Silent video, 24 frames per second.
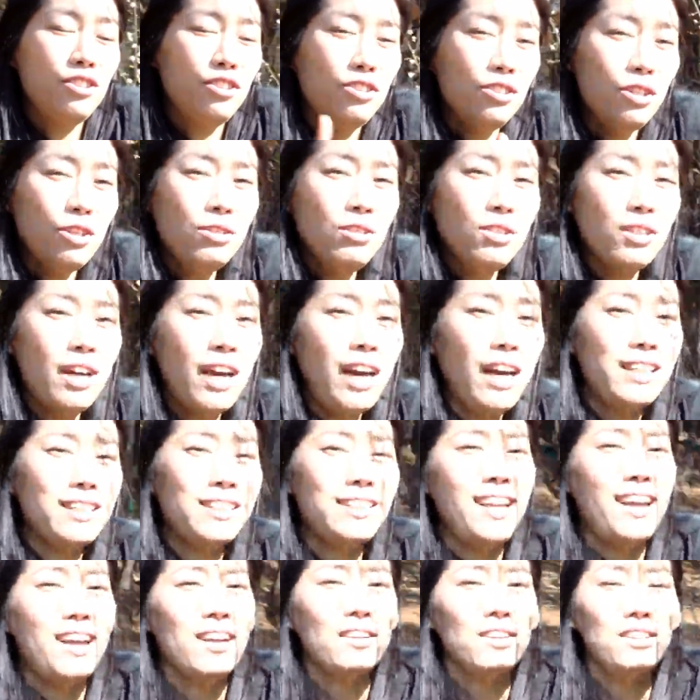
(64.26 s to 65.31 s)
show you guys,
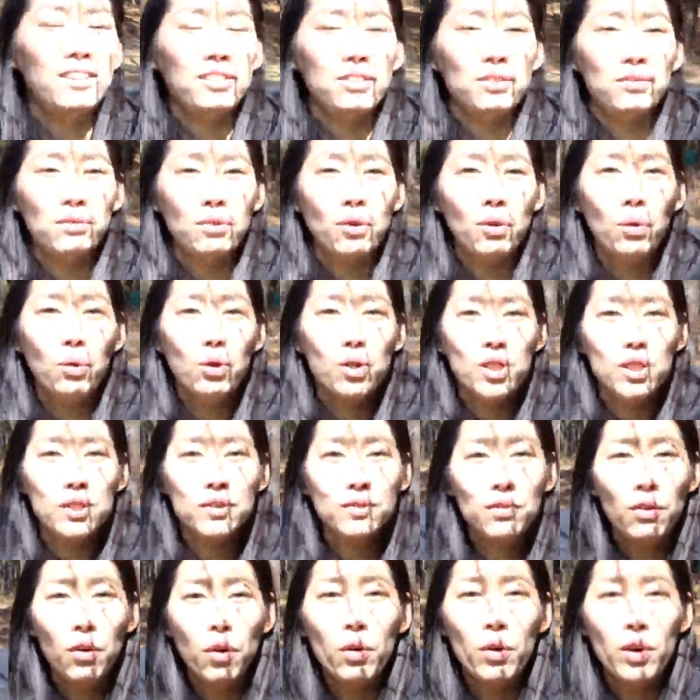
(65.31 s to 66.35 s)
there is of course
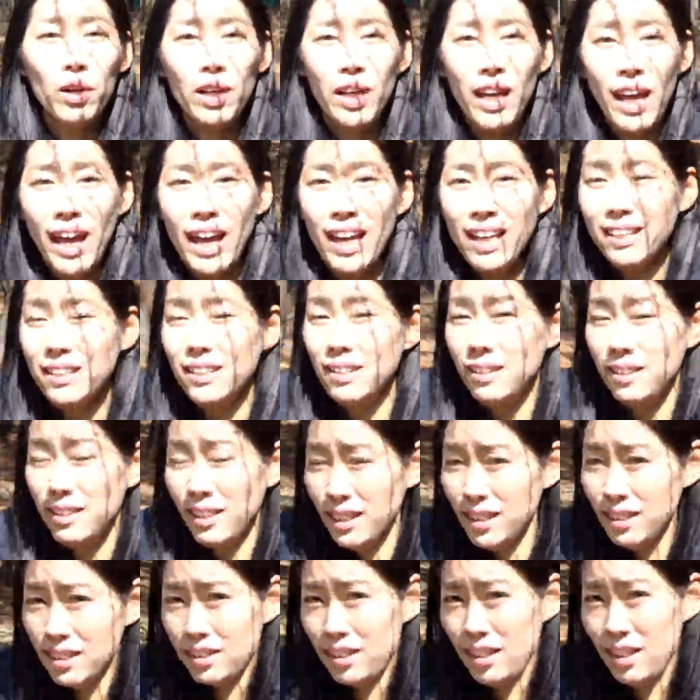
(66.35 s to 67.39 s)
4K
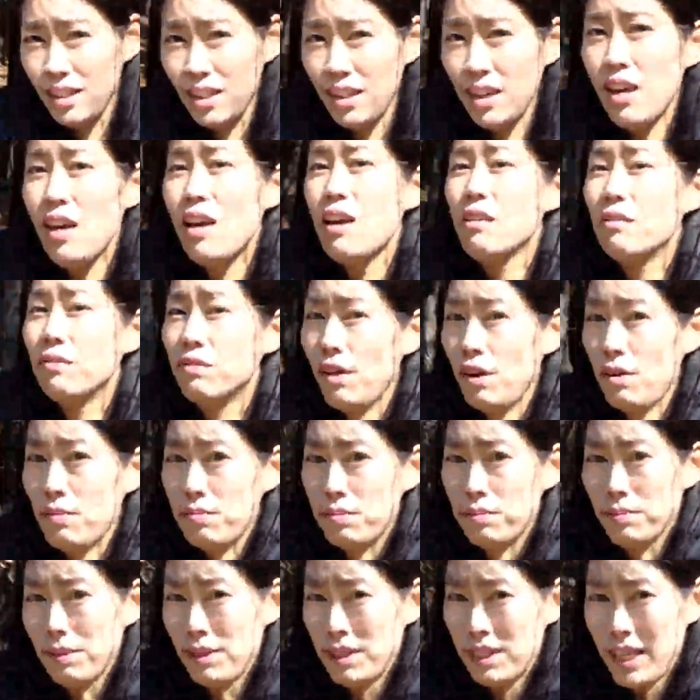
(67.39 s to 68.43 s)
60 frames
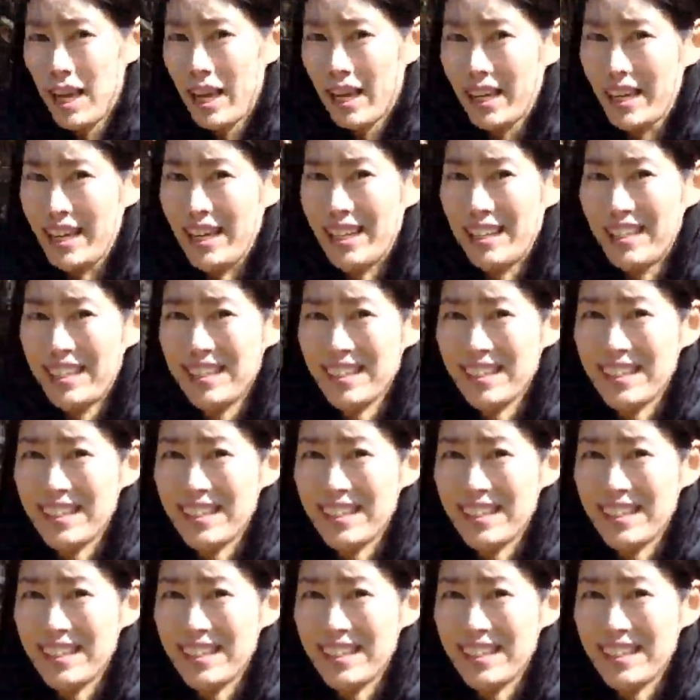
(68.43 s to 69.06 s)
per second.